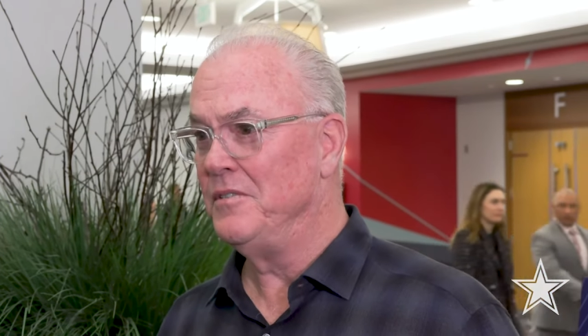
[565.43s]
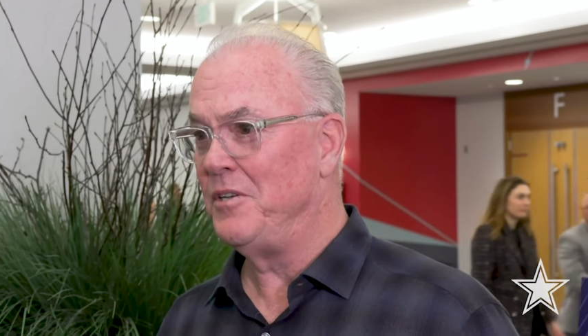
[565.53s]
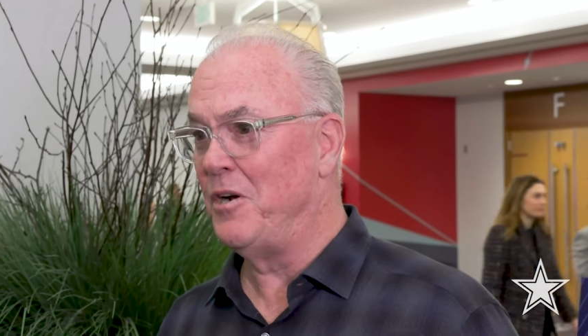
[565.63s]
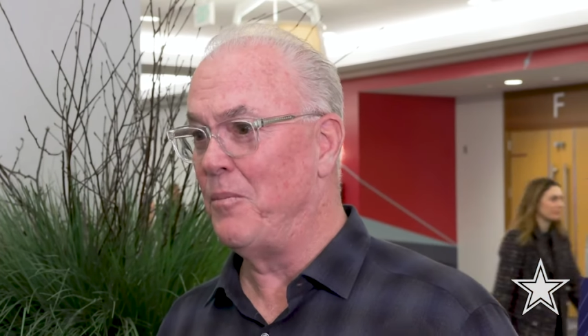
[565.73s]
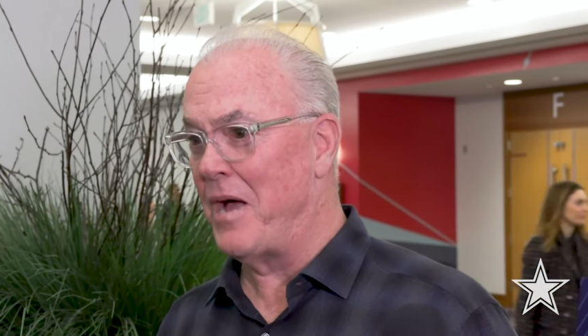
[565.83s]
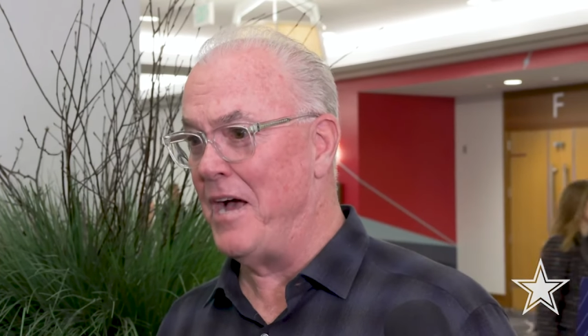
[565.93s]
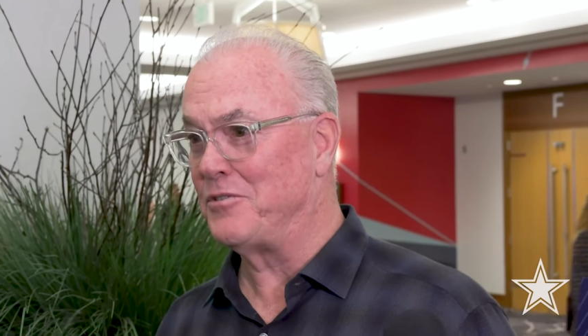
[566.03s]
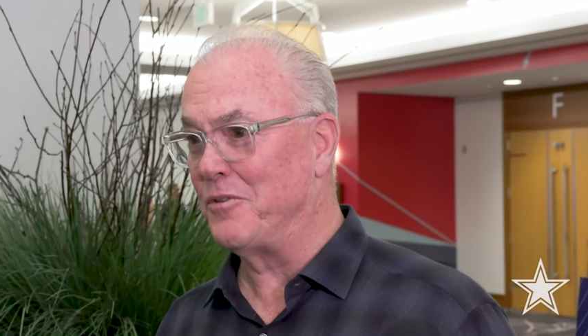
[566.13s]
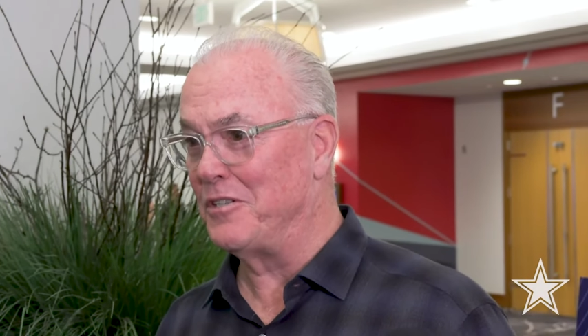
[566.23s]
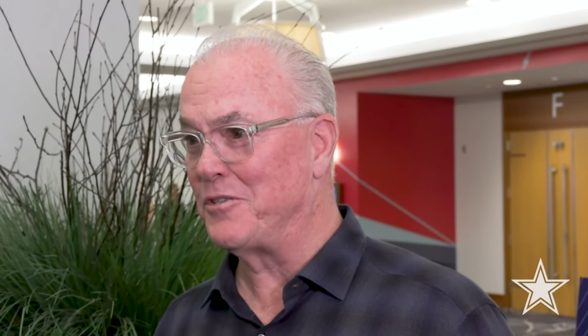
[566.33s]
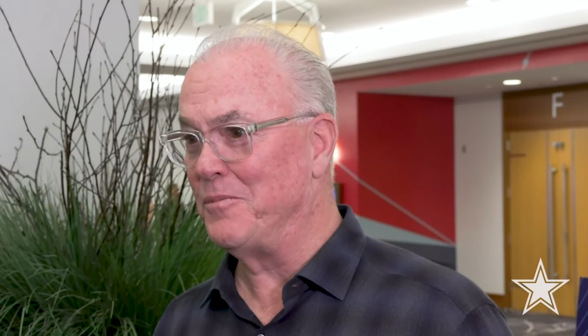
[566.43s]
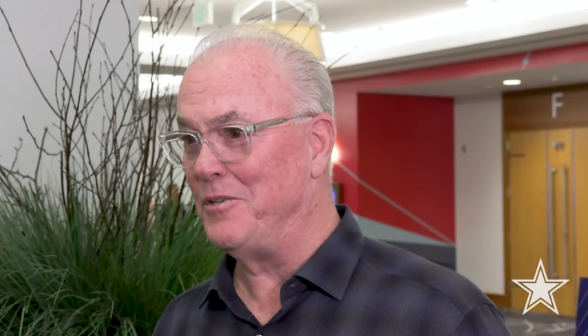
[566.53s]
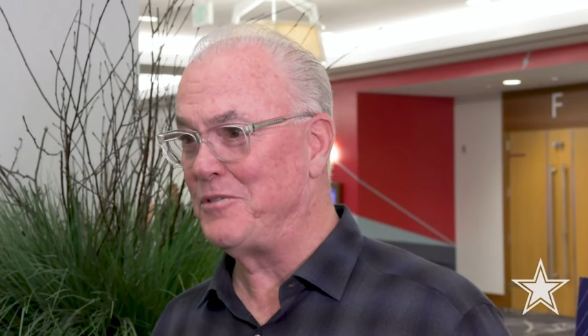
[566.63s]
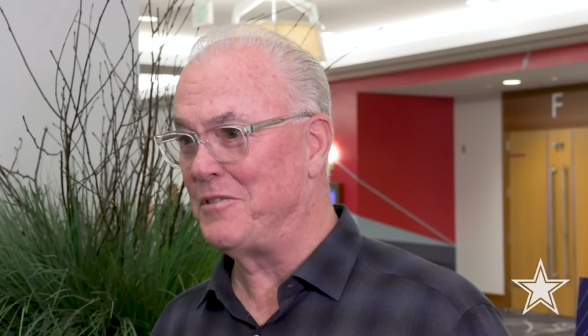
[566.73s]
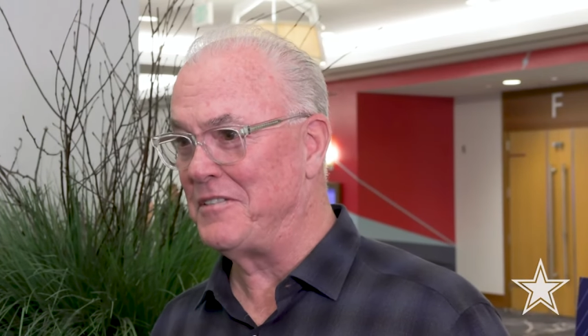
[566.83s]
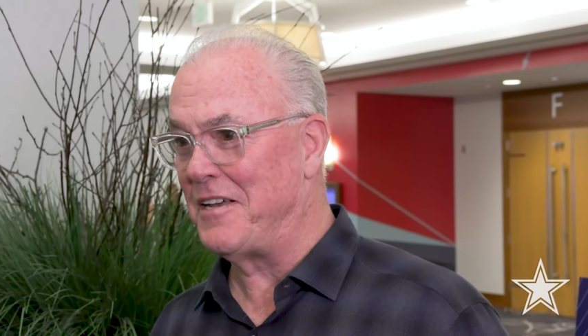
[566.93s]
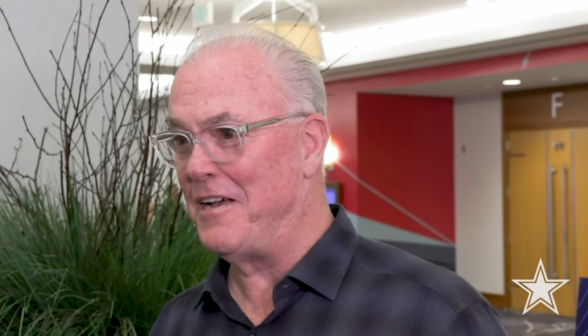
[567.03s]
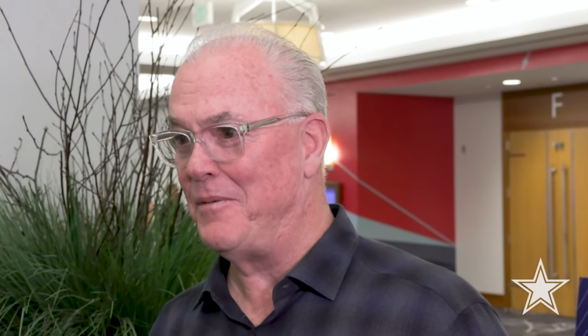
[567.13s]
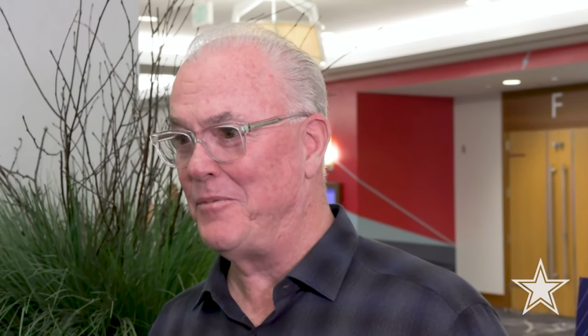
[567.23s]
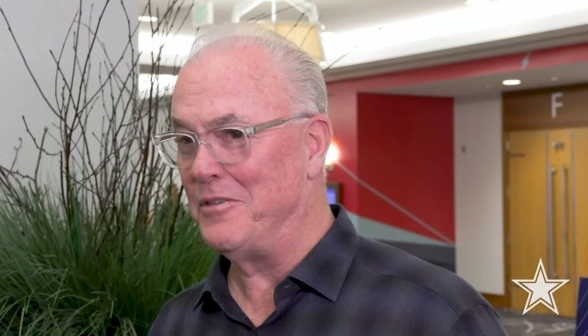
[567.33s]
you know, pass rusher most of the
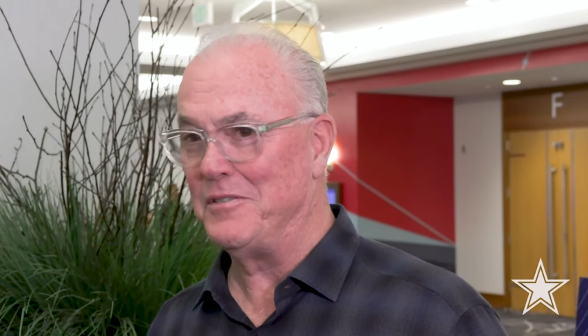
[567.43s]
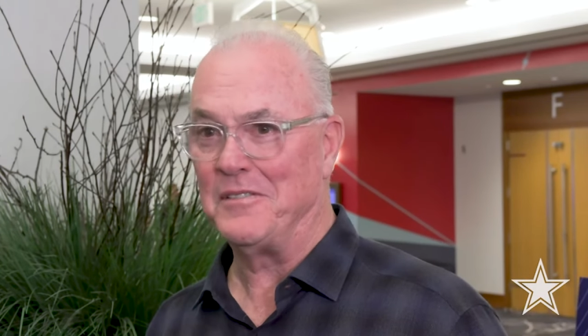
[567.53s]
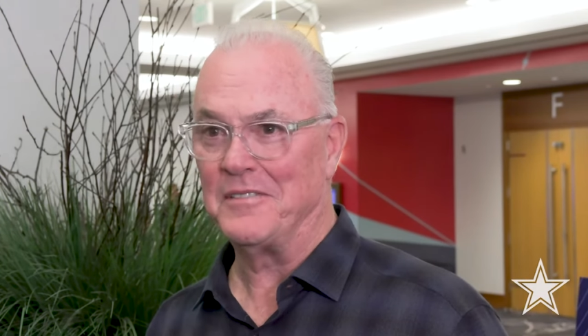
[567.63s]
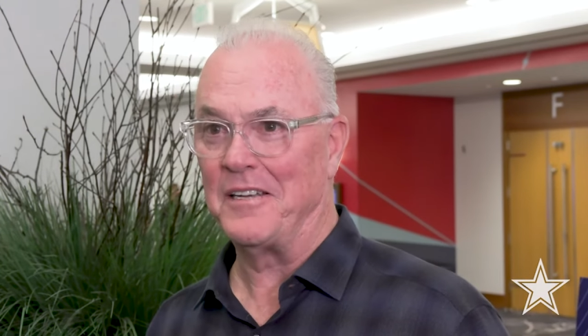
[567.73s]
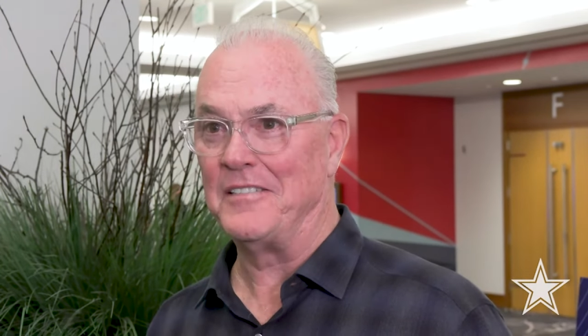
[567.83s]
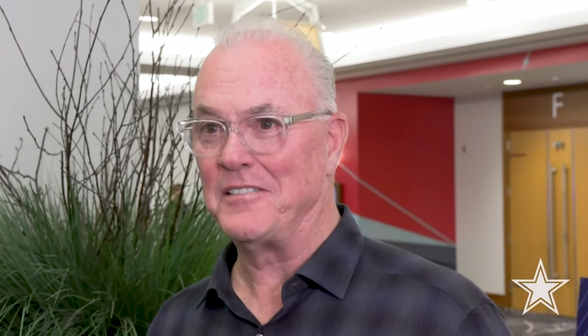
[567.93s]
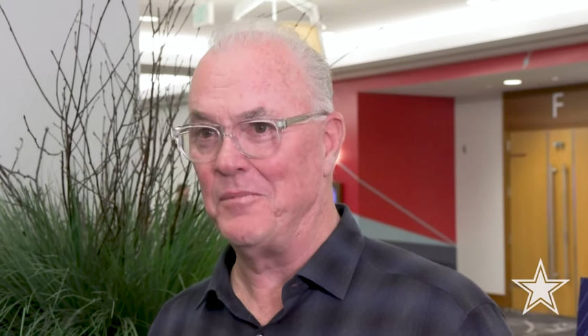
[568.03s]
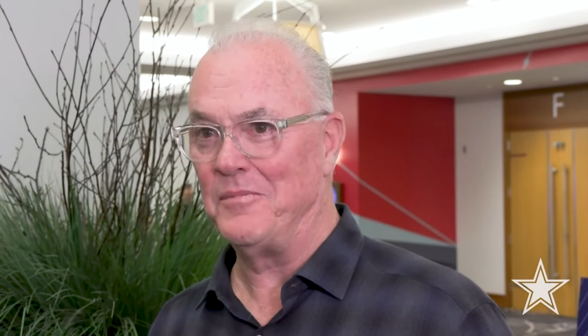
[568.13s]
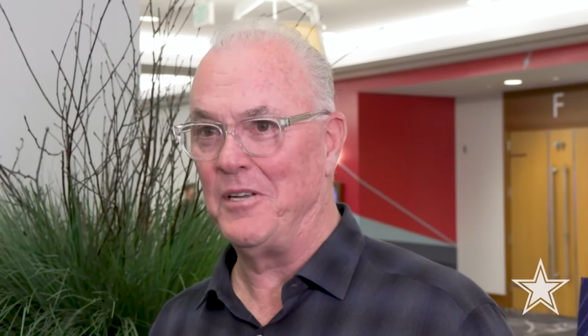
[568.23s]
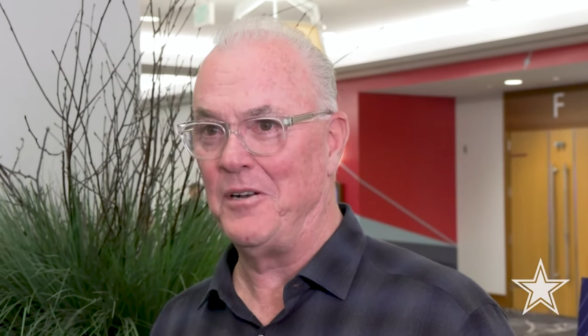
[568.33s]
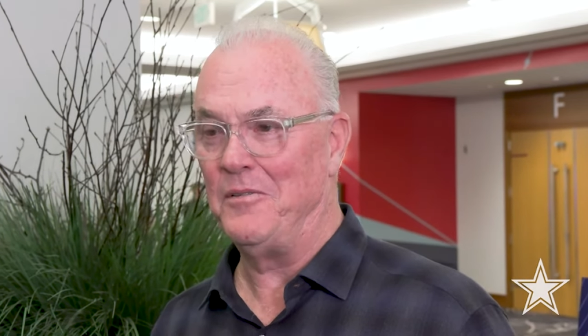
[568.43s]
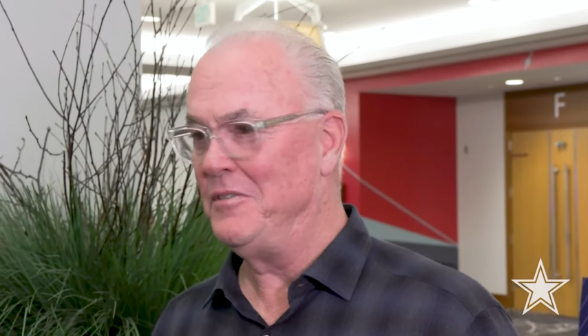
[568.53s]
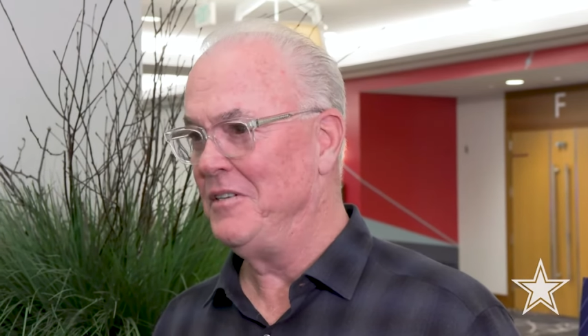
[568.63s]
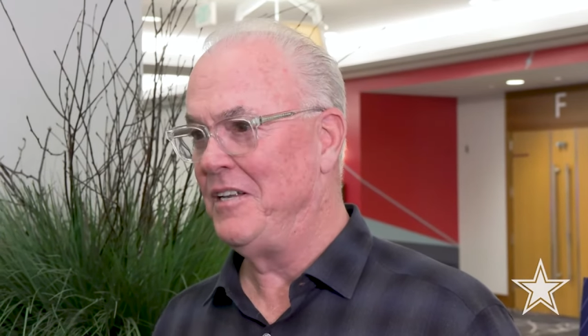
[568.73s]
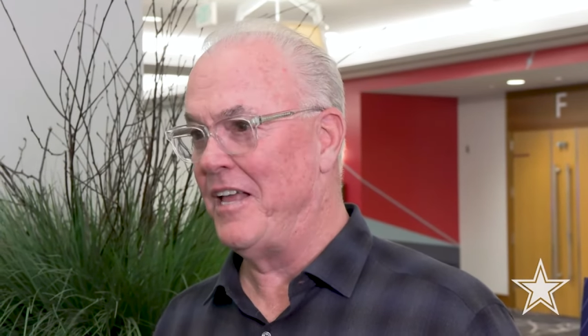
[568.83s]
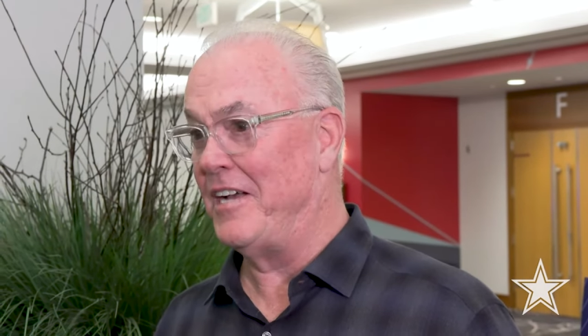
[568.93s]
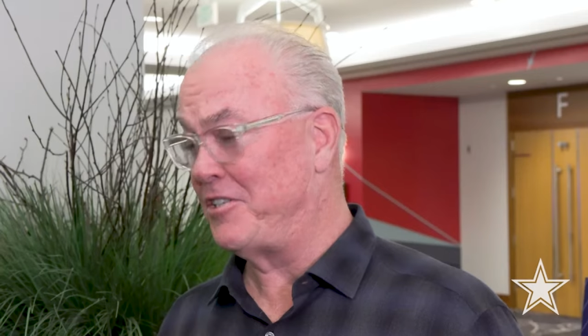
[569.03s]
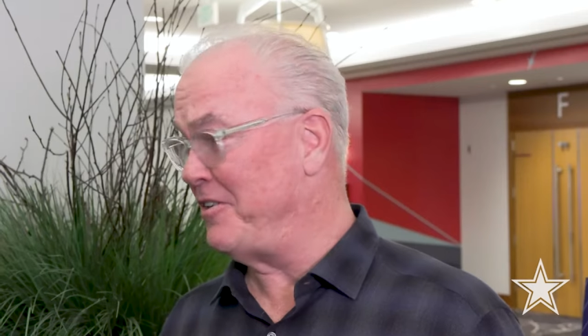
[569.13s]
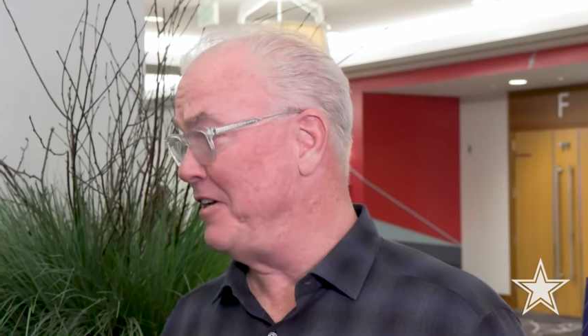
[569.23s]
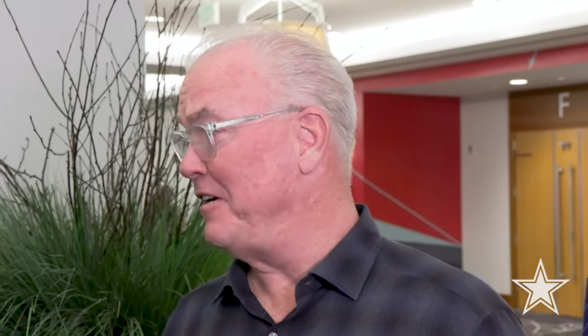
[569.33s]
time or got some, you know,
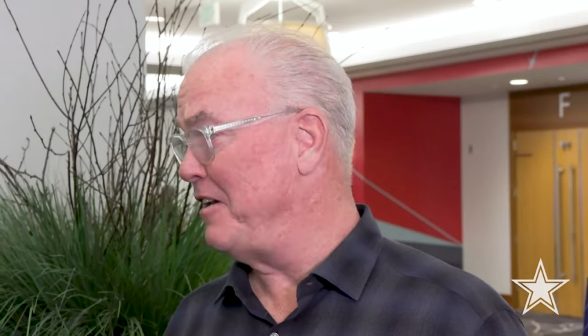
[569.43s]
last year he ended